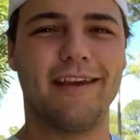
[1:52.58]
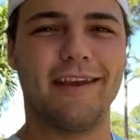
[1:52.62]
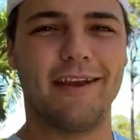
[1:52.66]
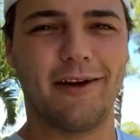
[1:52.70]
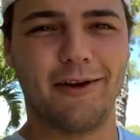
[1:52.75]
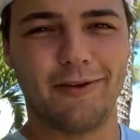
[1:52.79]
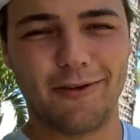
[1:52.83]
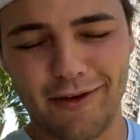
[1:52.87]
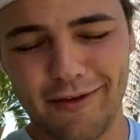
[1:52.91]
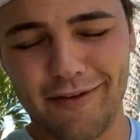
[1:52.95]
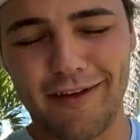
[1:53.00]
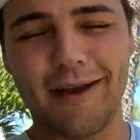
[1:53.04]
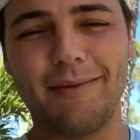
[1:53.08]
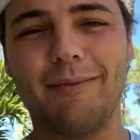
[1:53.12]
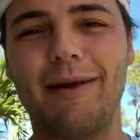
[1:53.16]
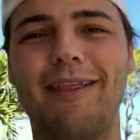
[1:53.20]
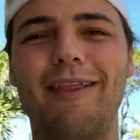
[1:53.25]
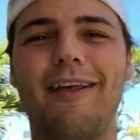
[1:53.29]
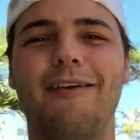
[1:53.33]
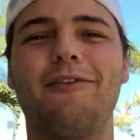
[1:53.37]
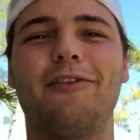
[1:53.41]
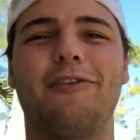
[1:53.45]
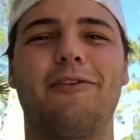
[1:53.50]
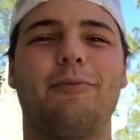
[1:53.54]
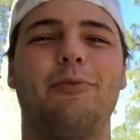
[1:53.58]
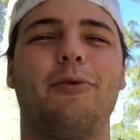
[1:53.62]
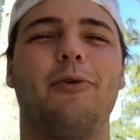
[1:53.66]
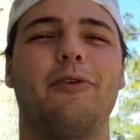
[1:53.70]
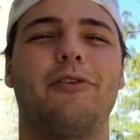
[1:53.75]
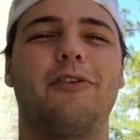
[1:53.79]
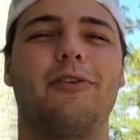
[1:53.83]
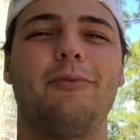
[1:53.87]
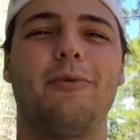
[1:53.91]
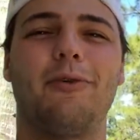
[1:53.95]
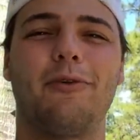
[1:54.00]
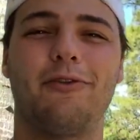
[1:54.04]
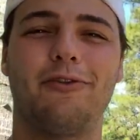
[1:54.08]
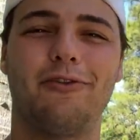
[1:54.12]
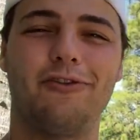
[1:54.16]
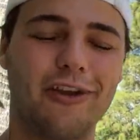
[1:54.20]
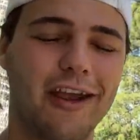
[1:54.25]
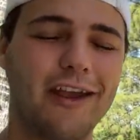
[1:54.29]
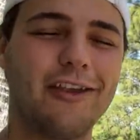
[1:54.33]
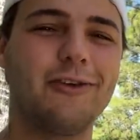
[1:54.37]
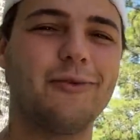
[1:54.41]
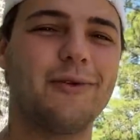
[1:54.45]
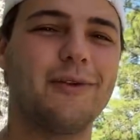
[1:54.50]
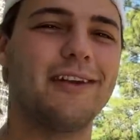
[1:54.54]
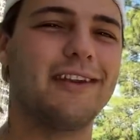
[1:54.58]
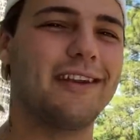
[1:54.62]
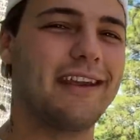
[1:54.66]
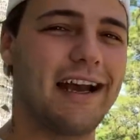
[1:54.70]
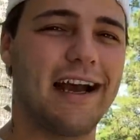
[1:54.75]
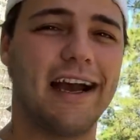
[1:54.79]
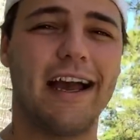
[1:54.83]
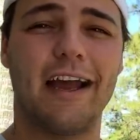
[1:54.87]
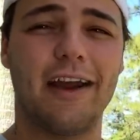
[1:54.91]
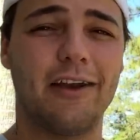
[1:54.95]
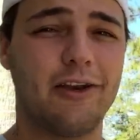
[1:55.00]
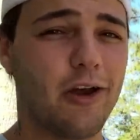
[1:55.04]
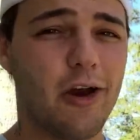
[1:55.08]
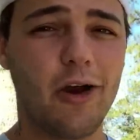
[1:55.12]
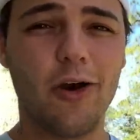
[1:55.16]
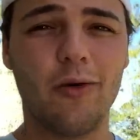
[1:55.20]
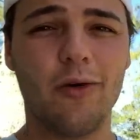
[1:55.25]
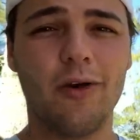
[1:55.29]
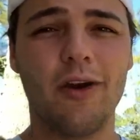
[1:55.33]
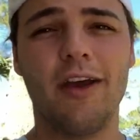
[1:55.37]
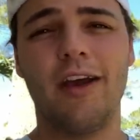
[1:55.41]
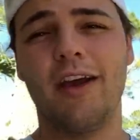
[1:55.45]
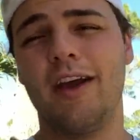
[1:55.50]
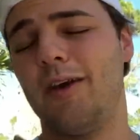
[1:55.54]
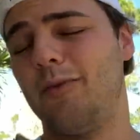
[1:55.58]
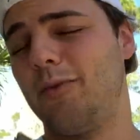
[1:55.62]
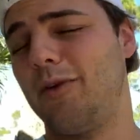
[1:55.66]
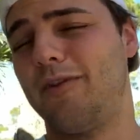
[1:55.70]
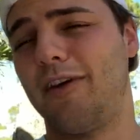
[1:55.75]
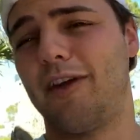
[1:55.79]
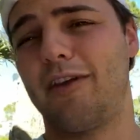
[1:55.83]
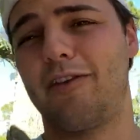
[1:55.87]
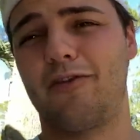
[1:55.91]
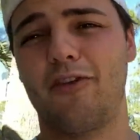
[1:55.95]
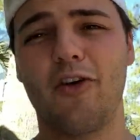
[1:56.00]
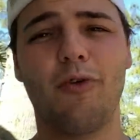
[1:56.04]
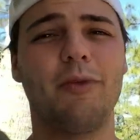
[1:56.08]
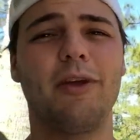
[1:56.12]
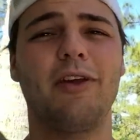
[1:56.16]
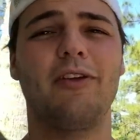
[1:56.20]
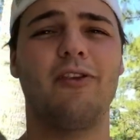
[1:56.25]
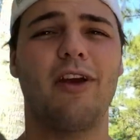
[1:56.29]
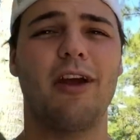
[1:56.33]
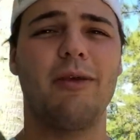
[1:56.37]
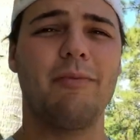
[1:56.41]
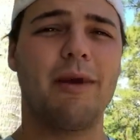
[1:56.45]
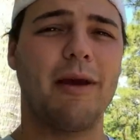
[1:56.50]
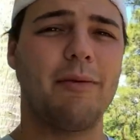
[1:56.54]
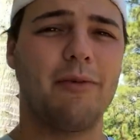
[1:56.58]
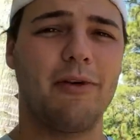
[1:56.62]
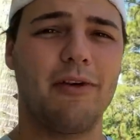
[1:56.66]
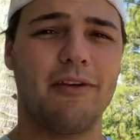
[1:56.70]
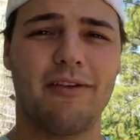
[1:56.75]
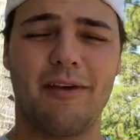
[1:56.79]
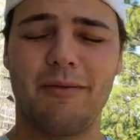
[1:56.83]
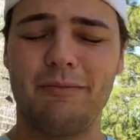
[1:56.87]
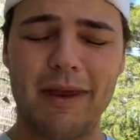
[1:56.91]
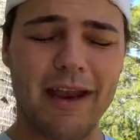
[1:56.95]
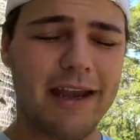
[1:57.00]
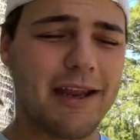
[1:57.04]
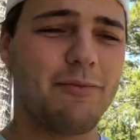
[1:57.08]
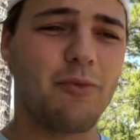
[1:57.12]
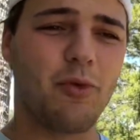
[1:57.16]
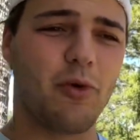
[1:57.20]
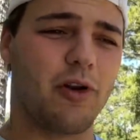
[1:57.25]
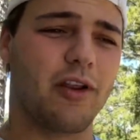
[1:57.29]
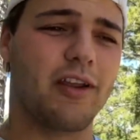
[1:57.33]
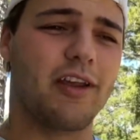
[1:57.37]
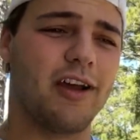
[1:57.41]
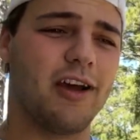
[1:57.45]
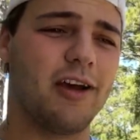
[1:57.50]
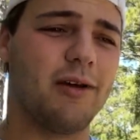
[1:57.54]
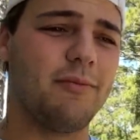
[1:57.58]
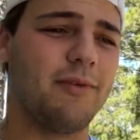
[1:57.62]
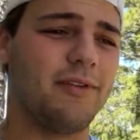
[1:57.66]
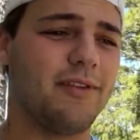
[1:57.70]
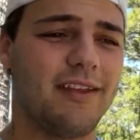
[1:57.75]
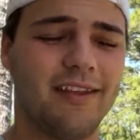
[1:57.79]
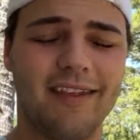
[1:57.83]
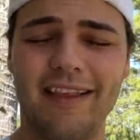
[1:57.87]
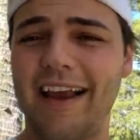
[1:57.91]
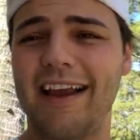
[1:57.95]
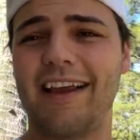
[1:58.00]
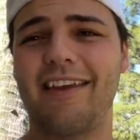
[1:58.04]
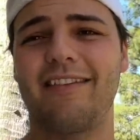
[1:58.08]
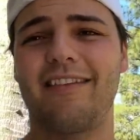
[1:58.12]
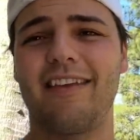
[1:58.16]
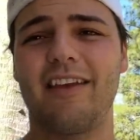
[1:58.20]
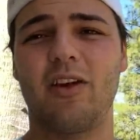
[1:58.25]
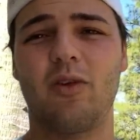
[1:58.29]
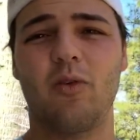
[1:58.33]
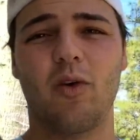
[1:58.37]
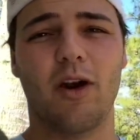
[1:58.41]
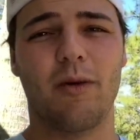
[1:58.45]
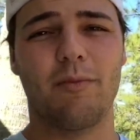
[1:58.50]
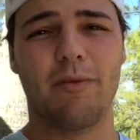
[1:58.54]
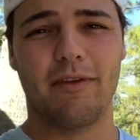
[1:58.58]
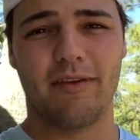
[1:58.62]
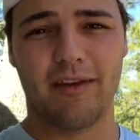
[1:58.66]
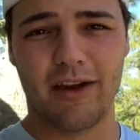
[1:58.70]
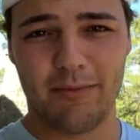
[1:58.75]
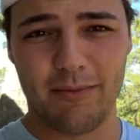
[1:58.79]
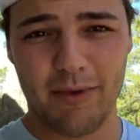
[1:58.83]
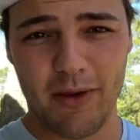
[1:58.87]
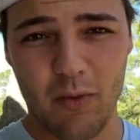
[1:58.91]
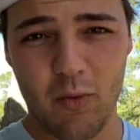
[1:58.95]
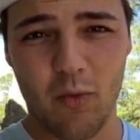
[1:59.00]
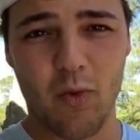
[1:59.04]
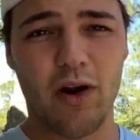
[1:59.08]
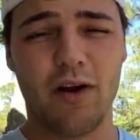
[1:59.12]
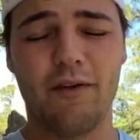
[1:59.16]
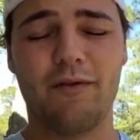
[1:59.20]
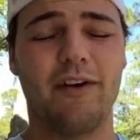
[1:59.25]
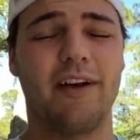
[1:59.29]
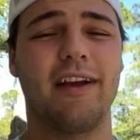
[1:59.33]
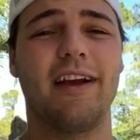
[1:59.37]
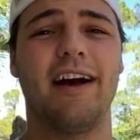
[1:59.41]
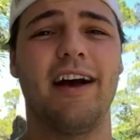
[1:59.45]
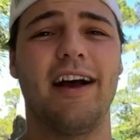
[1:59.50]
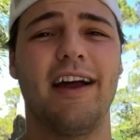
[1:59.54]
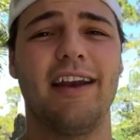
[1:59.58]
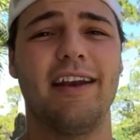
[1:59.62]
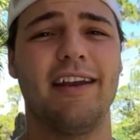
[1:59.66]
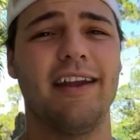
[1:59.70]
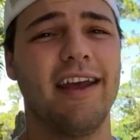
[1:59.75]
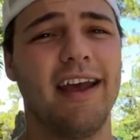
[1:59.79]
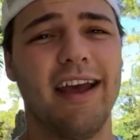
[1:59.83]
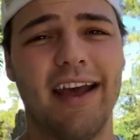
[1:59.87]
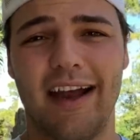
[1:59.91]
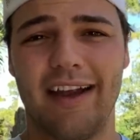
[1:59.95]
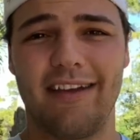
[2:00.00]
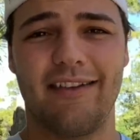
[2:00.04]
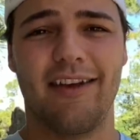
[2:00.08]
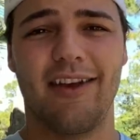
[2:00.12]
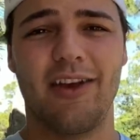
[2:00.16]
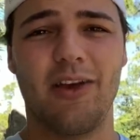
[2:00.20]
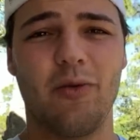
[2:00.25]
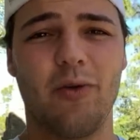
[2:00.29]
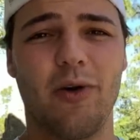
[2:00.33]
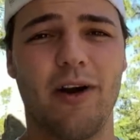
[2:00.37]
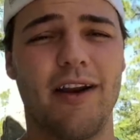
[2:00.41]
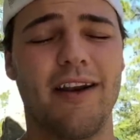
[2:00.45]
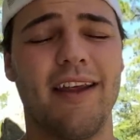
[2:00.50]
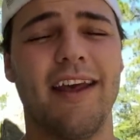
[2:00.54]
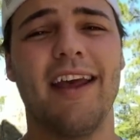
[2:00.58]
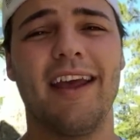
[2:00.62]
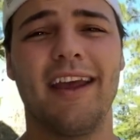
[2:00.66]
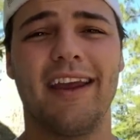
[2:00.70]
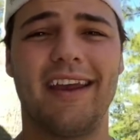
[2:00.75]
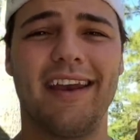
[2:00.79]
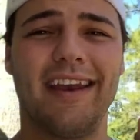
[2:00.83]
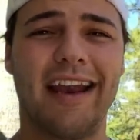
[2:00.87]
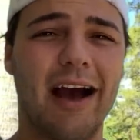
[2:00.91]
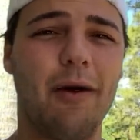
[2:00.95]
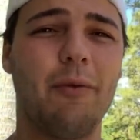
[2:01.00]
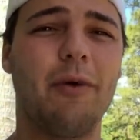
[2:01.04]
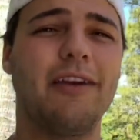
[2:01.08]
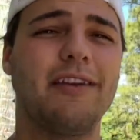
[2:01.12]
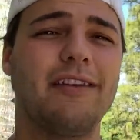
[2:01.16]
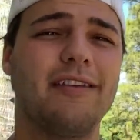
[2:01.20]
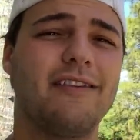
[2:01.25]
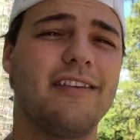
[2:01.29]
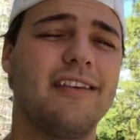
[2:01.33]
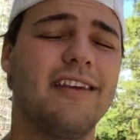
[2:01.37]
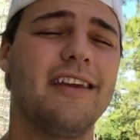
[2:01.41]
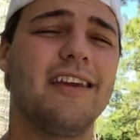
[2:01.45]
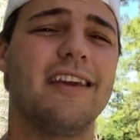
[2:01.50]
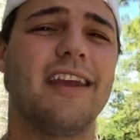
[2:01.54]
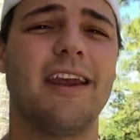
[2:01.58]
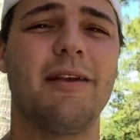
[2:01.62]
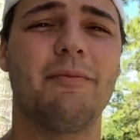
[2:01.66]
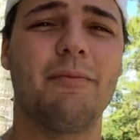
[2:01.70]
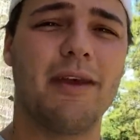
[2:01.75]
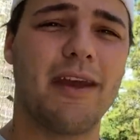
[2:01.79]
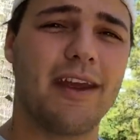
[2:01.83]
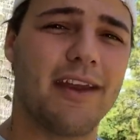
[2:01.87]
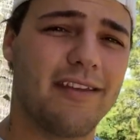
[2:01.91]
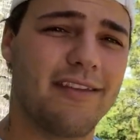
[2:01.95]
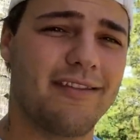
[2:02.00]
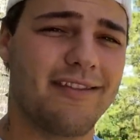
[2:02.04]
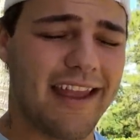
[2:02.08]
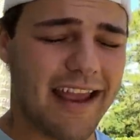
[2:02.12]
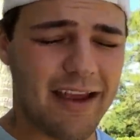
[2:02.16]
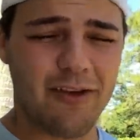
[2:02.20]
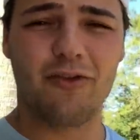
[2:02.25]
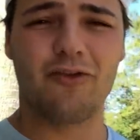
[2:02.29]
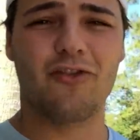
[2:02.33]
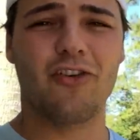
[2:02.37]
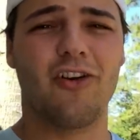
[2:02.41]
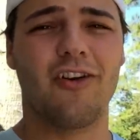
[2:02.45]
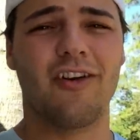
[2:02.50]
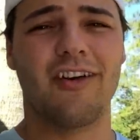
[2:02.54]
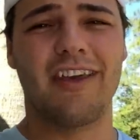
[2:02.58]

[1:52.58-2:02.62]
here, just sending my love and support to the most genuine guy I know. We've had so many great memories and many more to come. The Legacy Aquarium is going to be one of a kind. I tell you what, cannot wait to see you again, man. Stay strong,